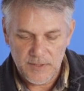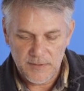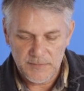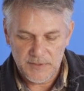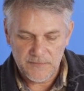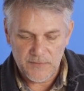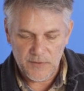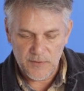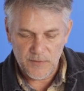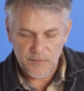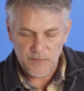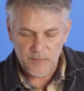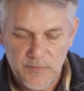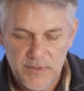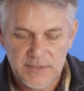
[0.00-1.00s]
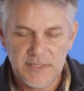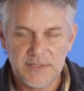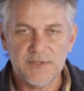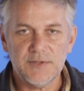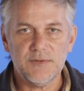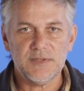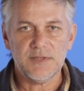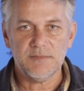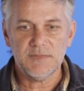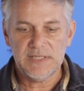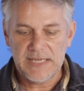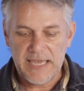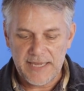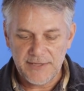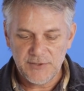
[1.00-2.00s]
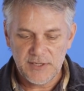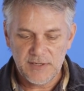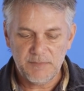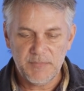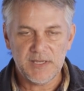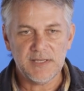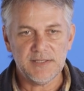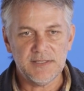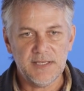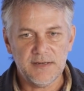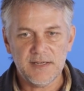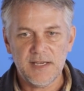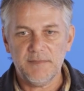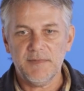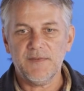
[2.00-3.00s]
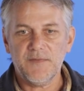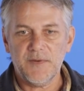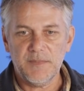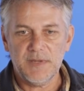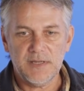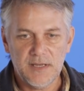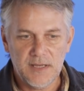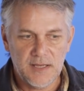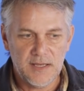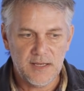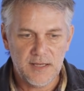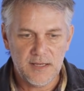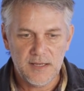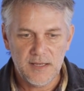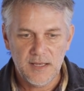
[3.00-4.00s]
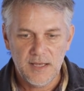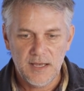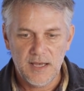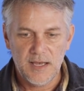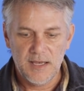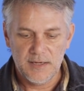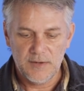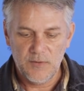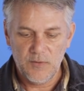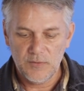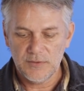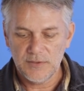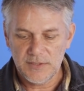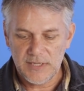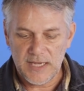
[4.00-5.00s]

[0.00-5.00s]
Willem Dafoe, we did do some de-aging because they're coming from an older